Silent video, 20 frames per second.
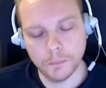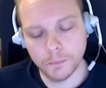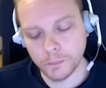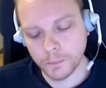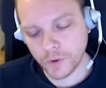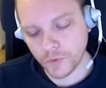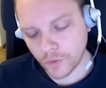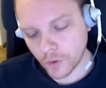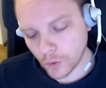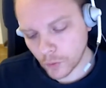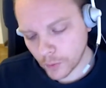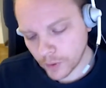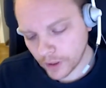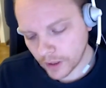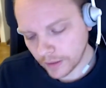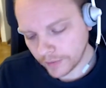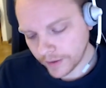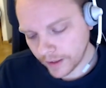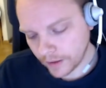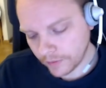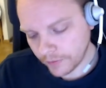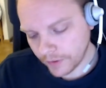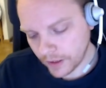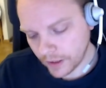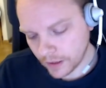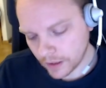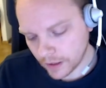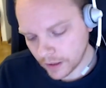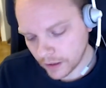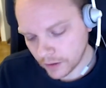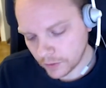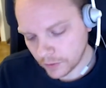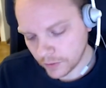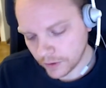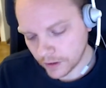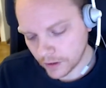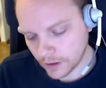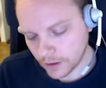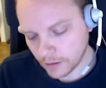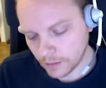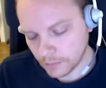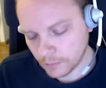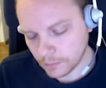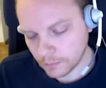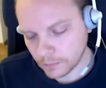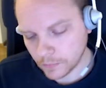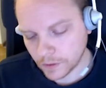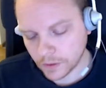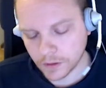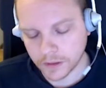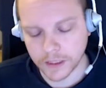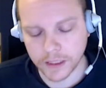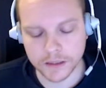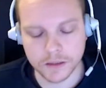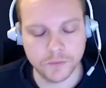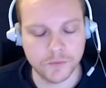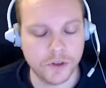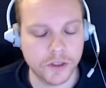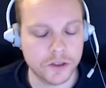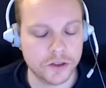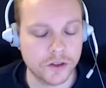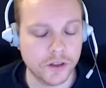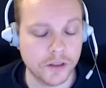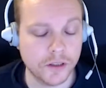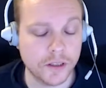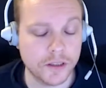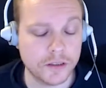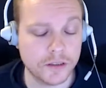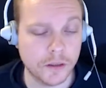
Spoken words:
Before we dive into the custom functional tests,